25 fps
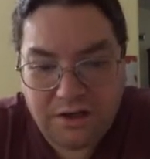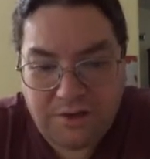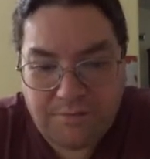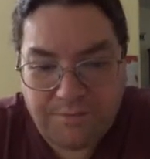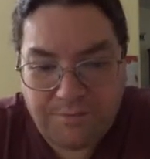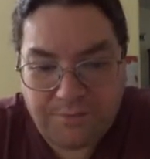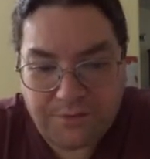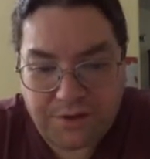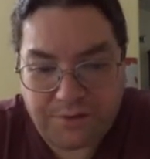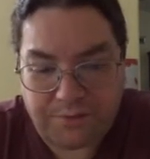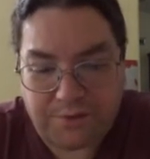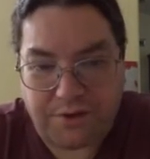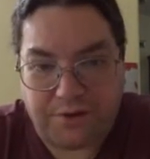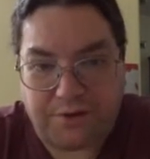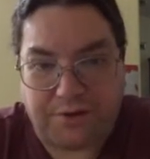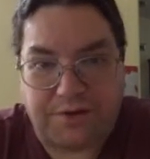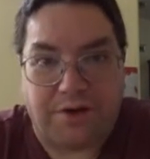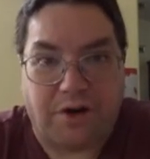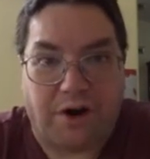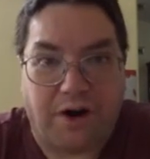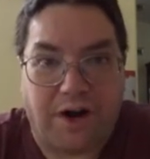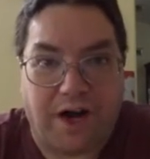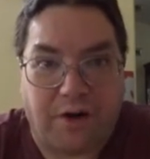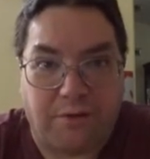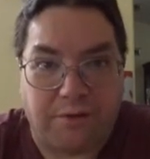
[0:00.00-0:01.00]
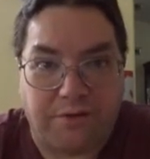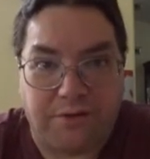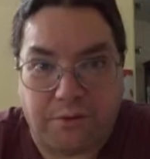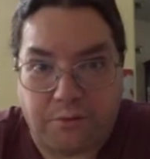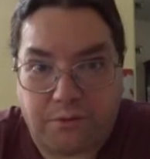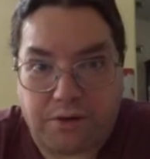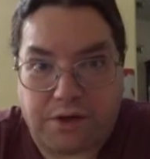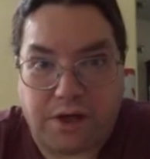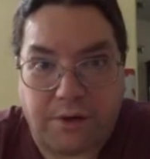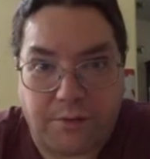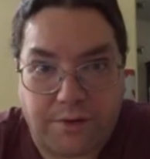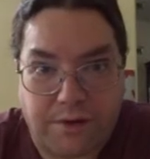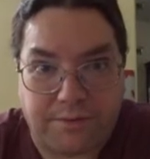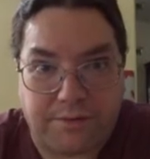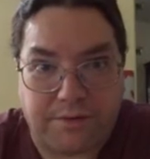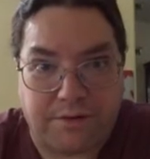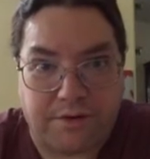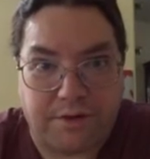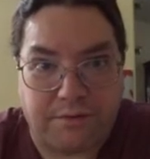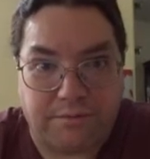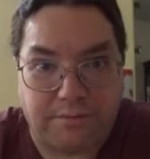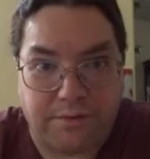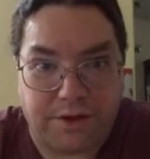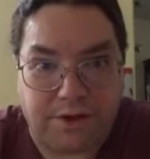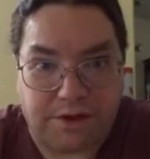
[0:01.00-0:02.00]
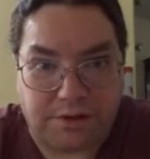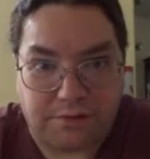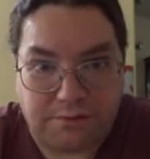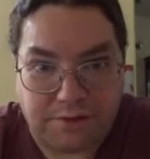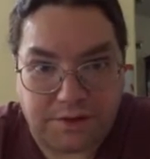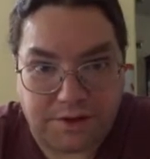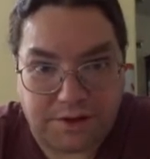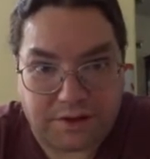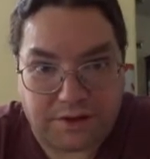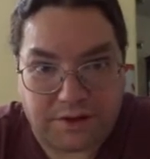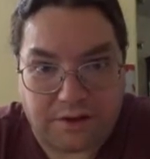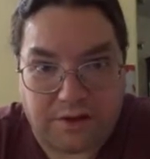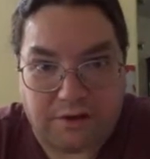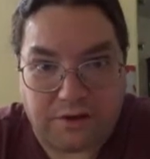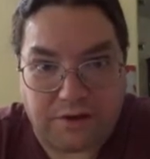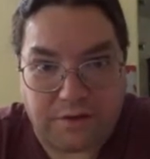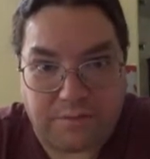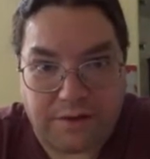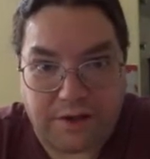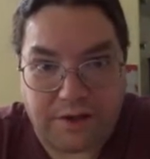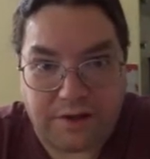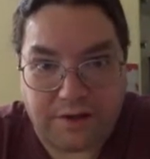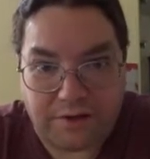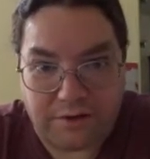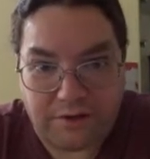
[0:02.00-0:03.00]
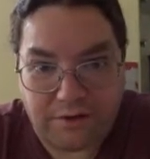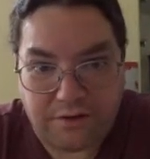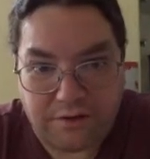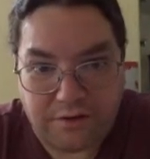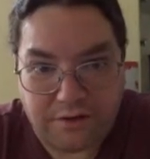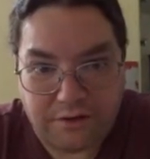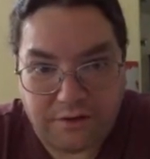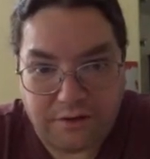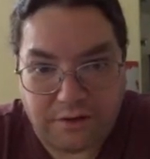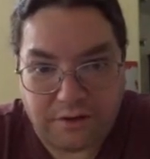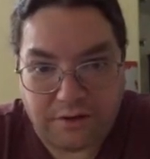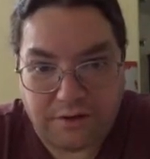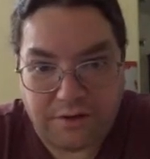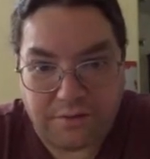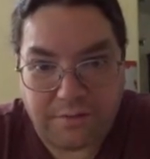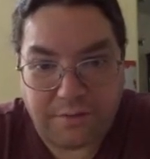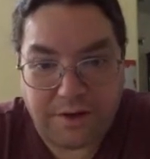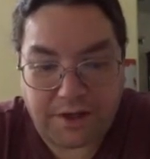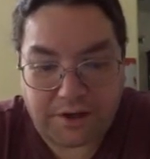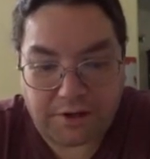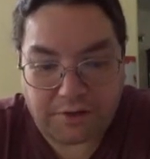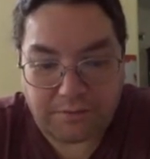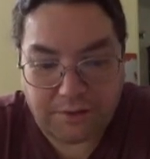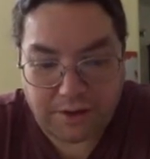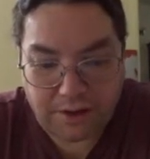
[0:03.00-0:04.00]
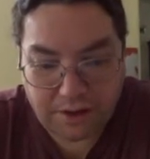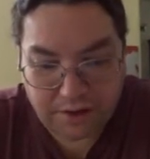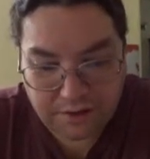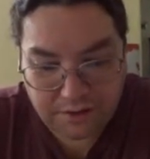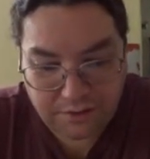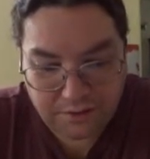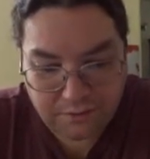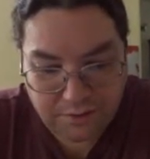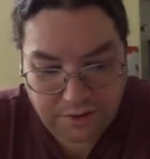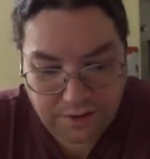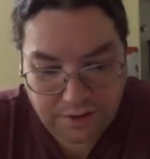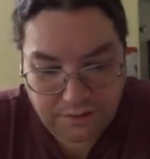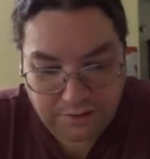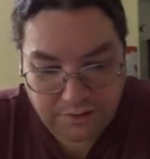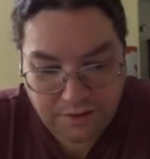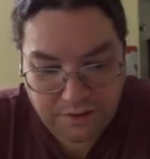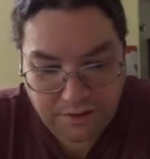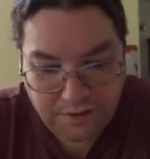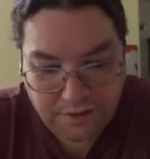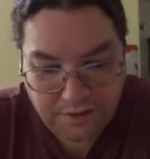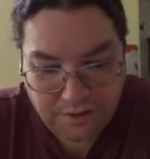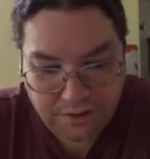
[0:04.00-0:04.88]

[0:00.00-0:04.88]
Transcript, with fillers: So that you start out with and work your way up to the bigger ones like the Ultimaker or the or the MakerBots or whatever.